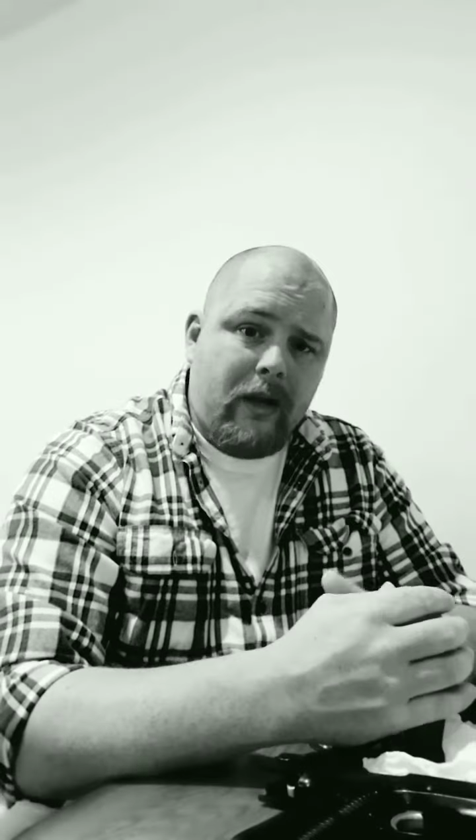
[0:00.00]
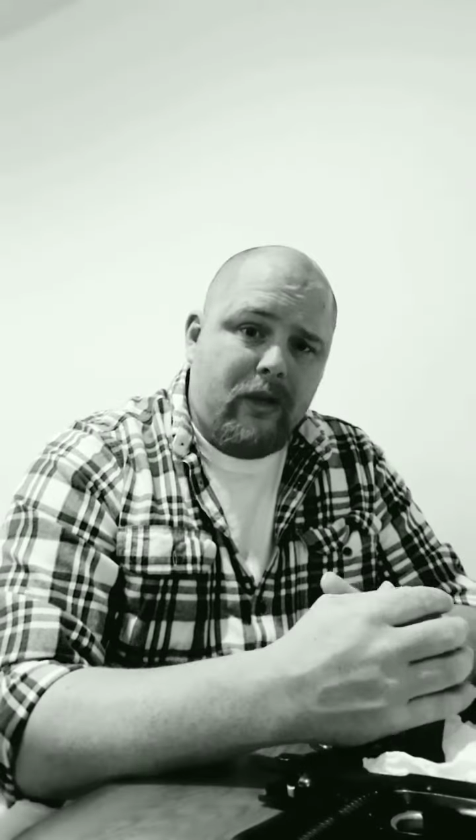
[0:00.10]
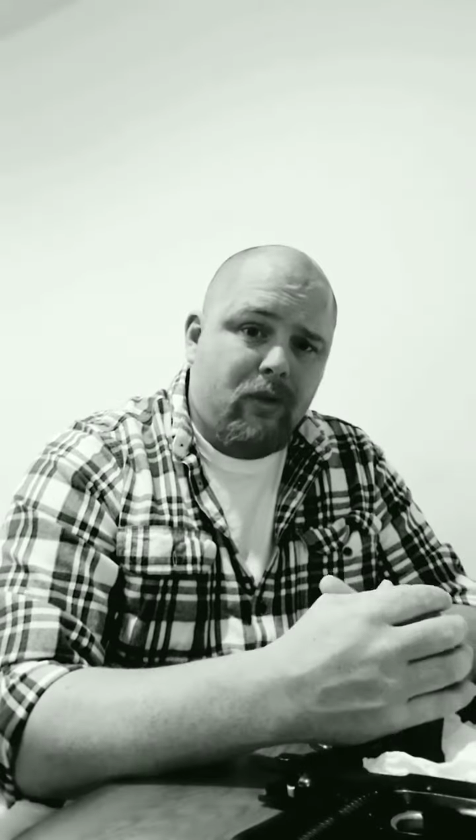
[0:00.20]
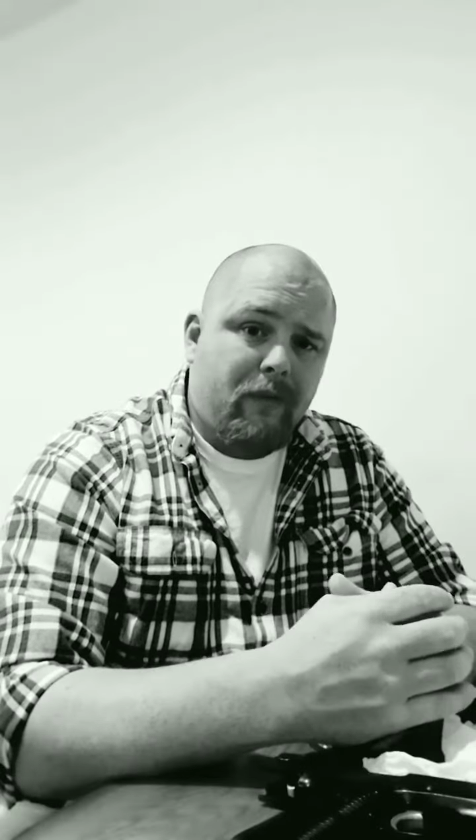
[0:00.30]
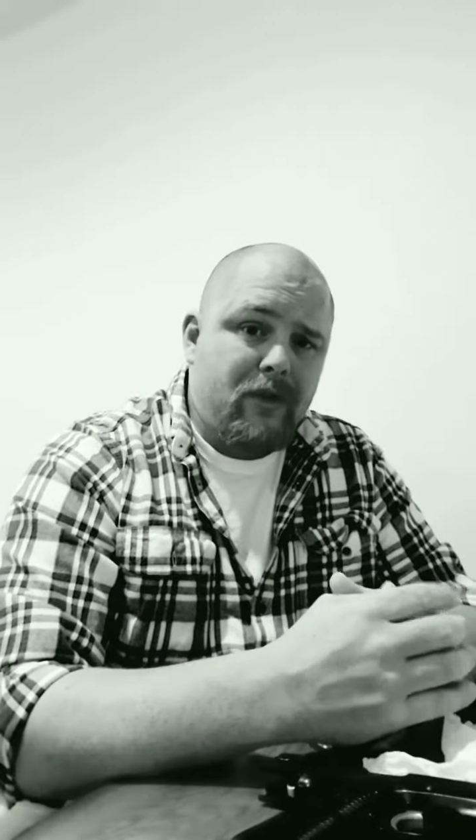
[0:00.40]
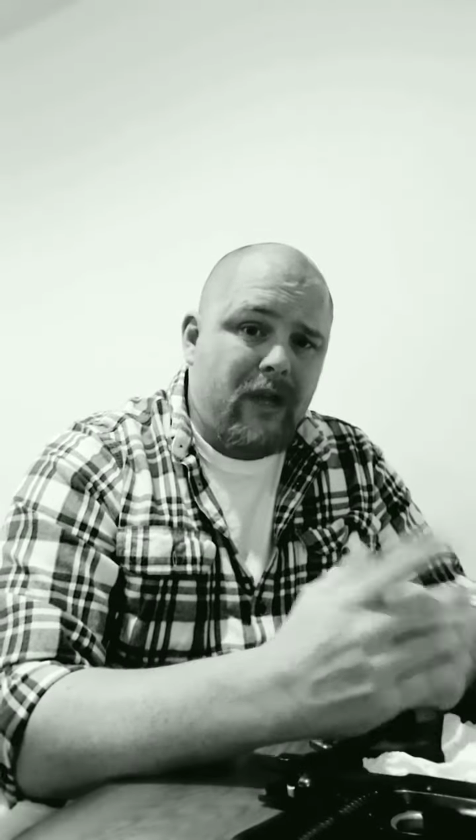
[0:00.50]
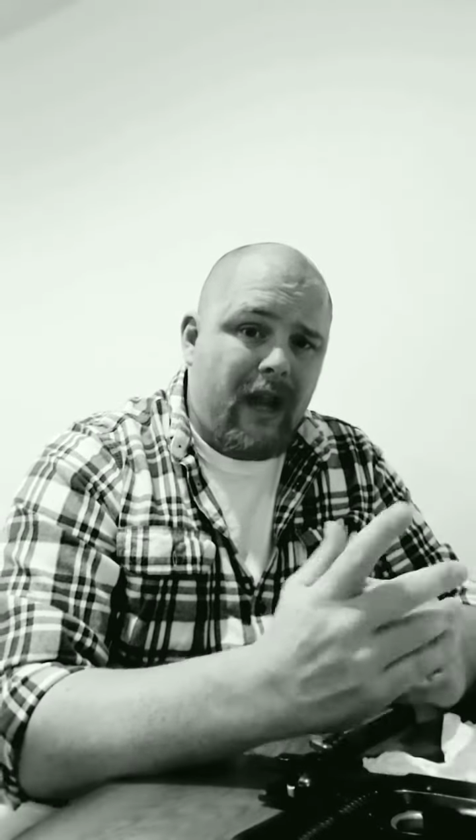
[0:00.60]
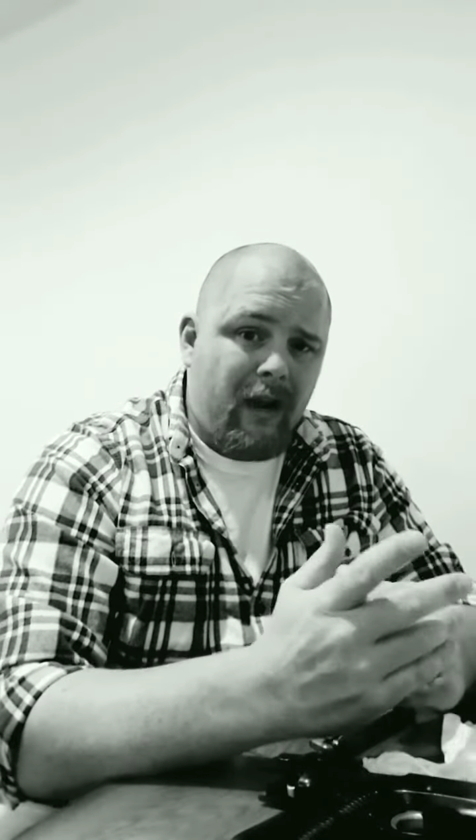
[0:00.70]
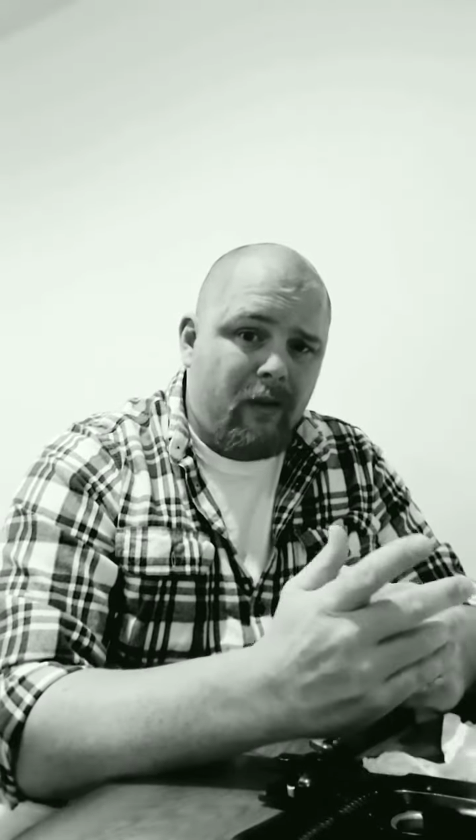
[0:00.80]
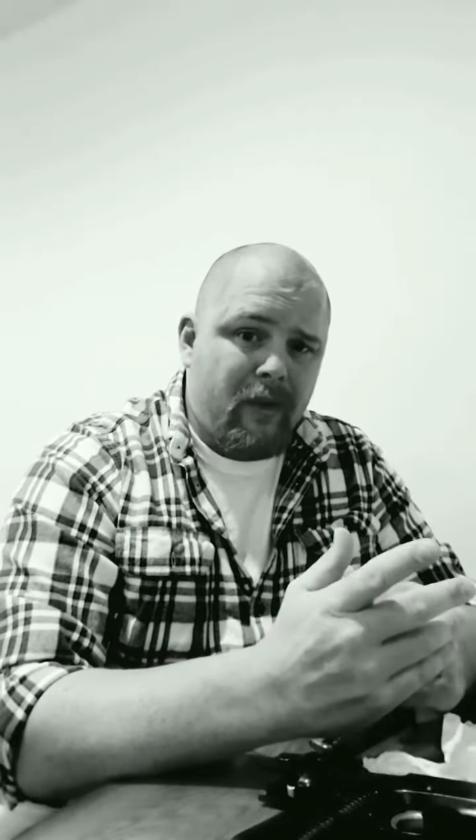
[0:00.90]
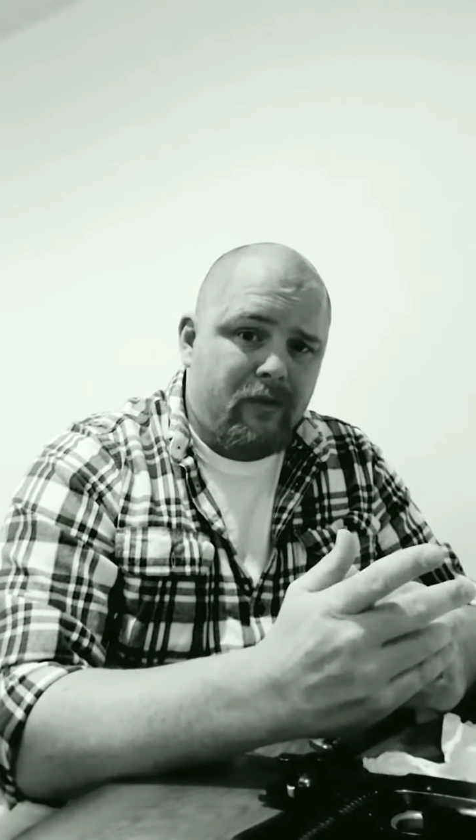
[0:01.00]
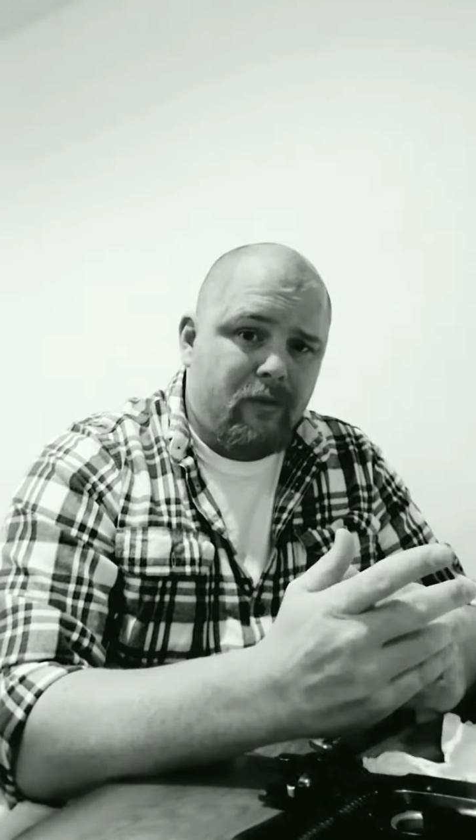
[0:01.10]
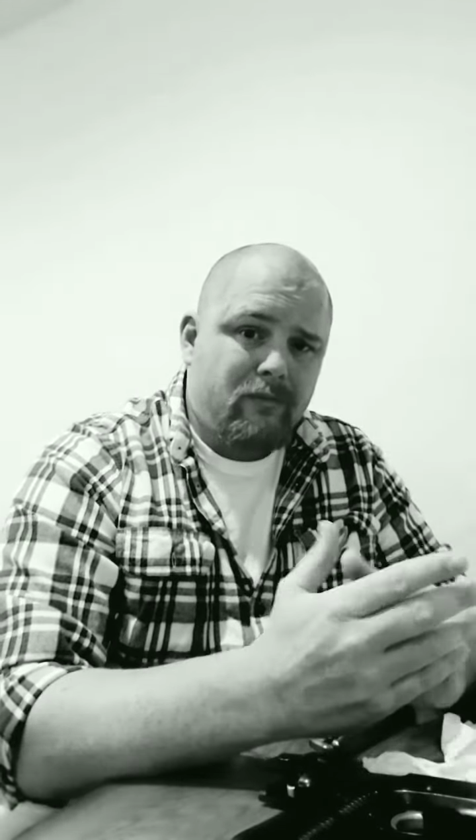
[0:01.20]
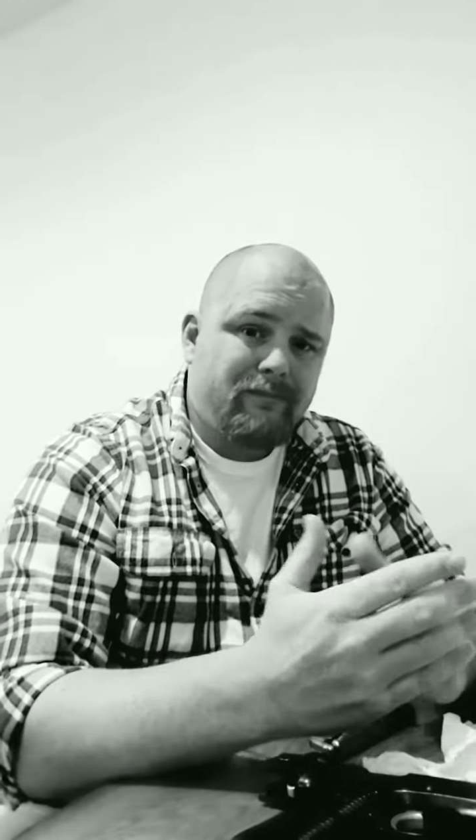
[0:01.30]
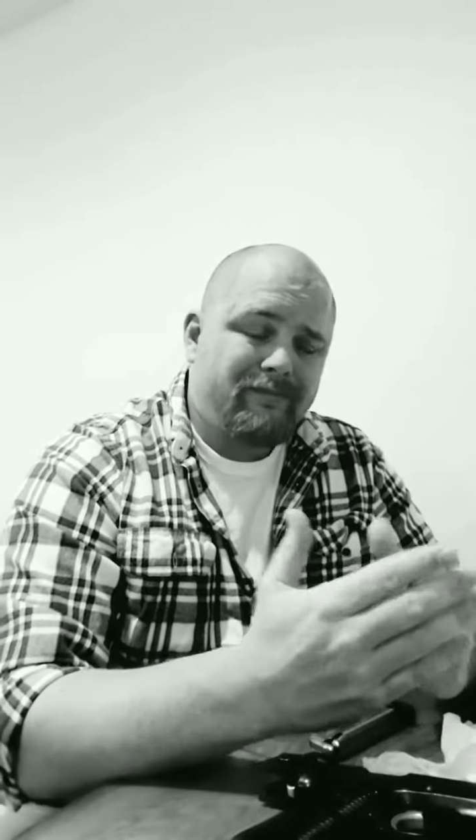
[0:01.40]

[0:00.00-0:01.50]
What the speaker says: a surface-to-air missile.